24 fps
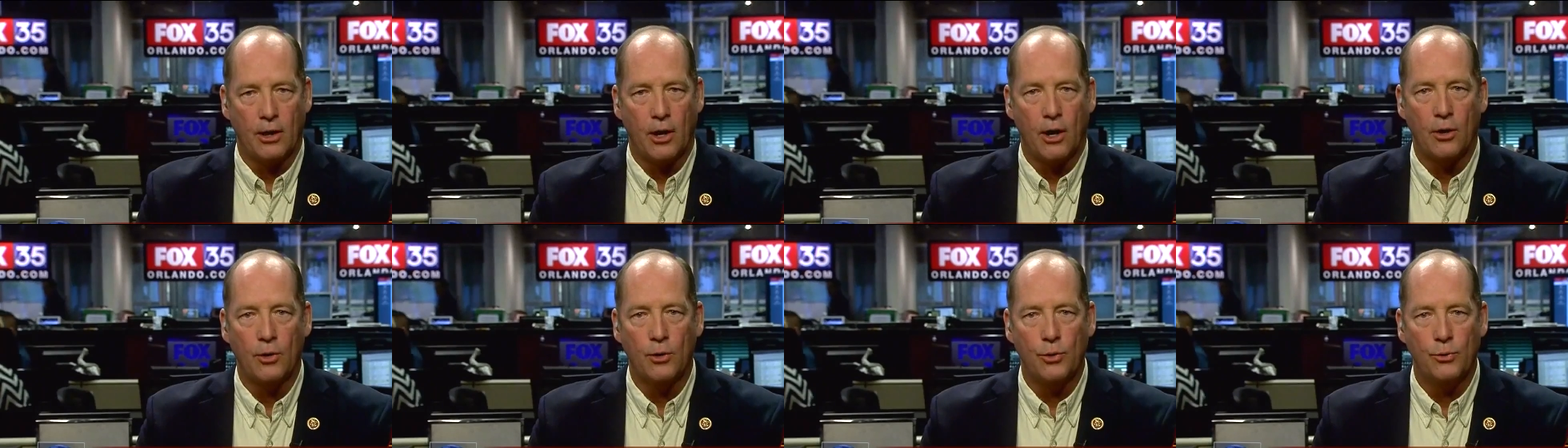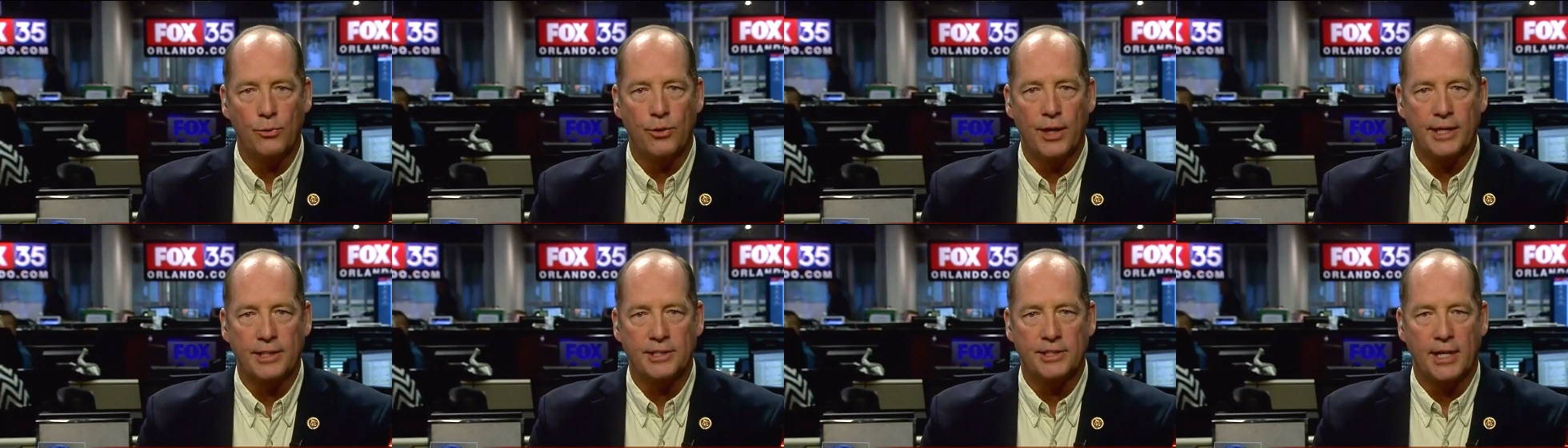are who
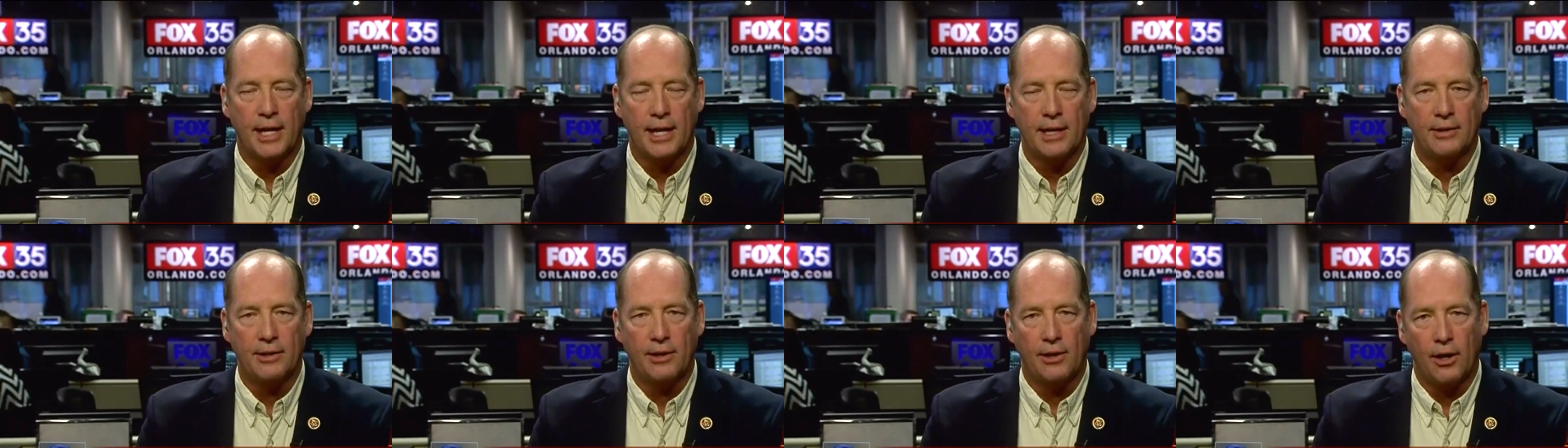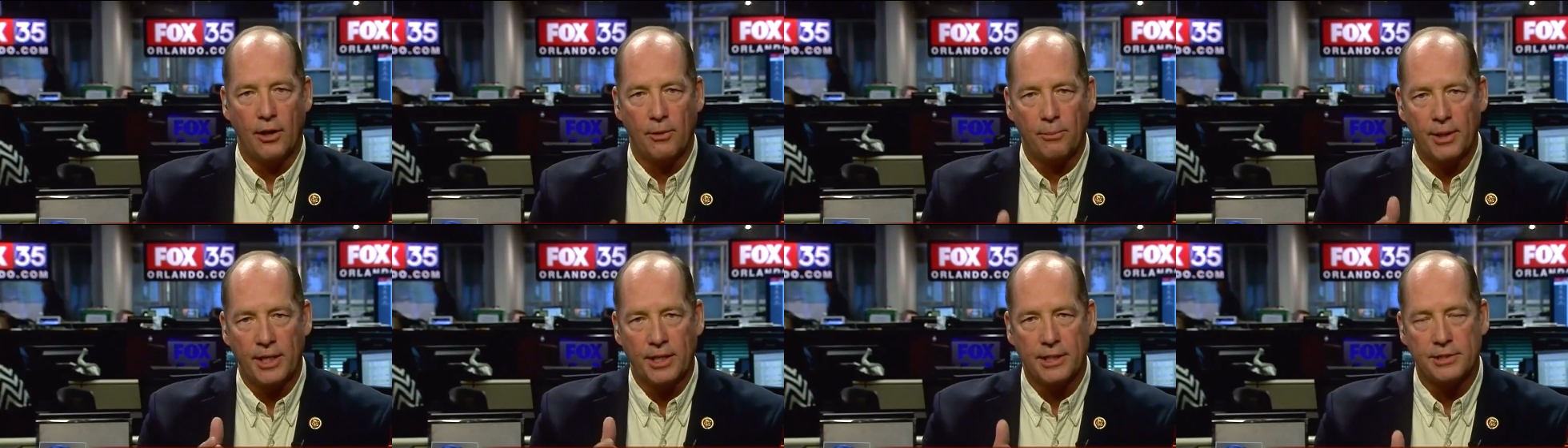they say they
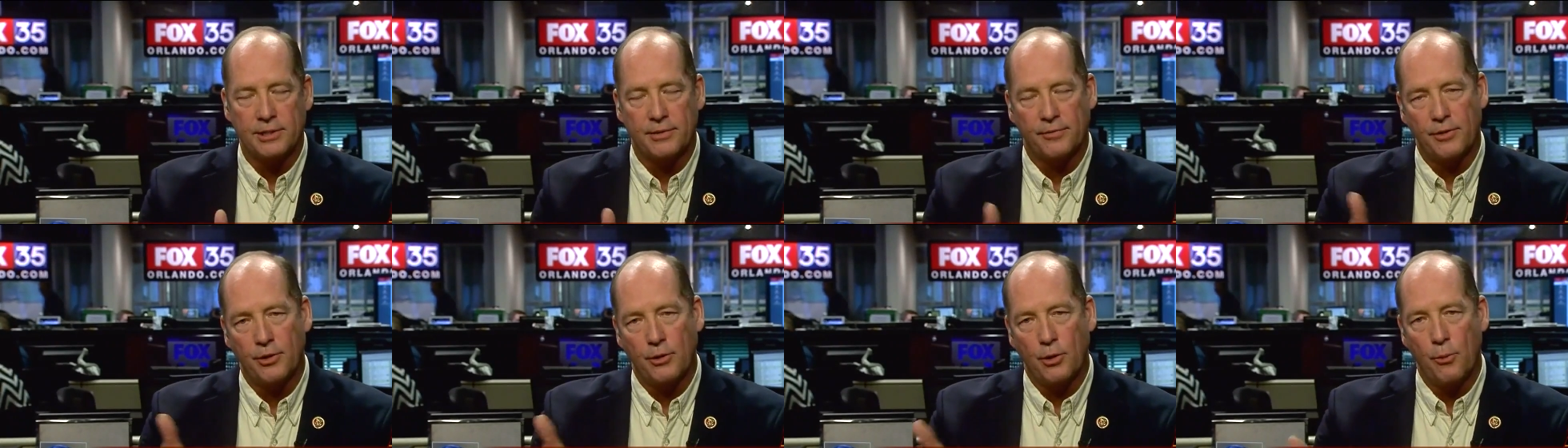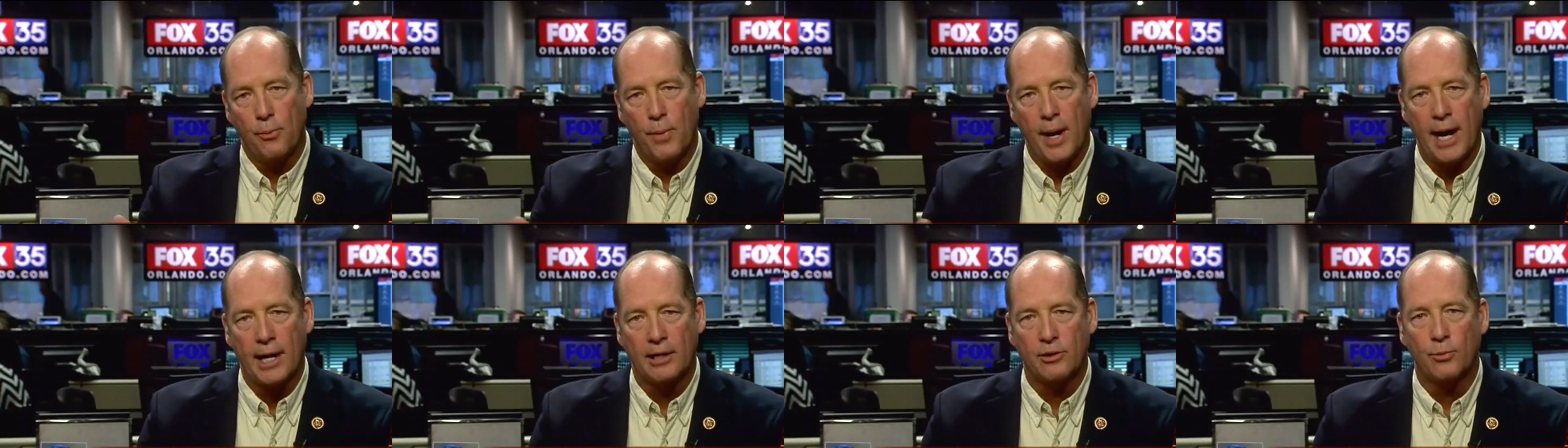are, because if you go
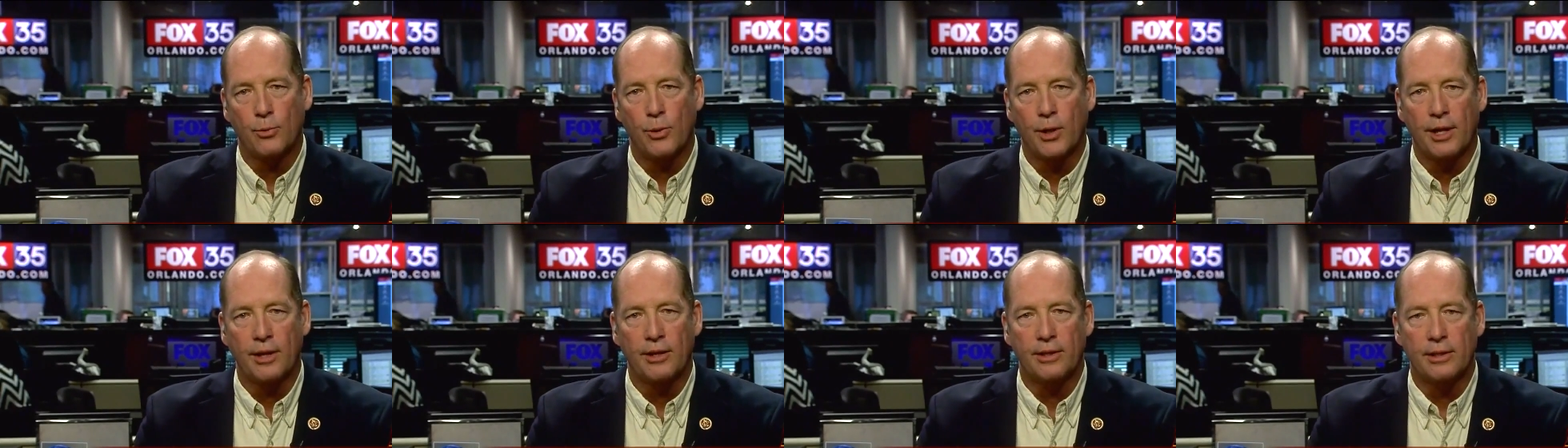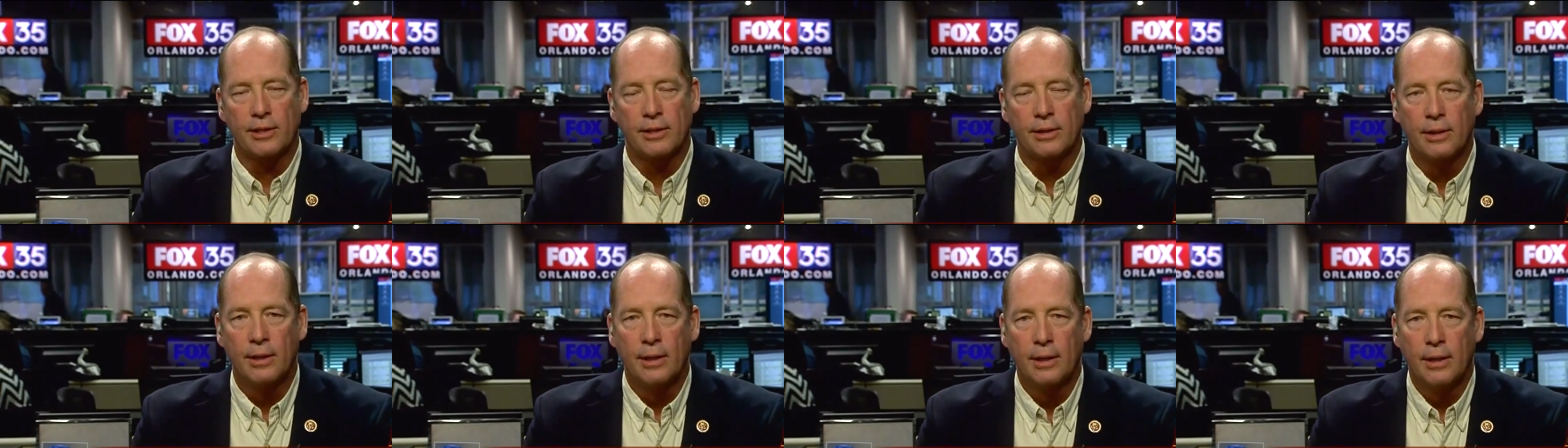back to one of the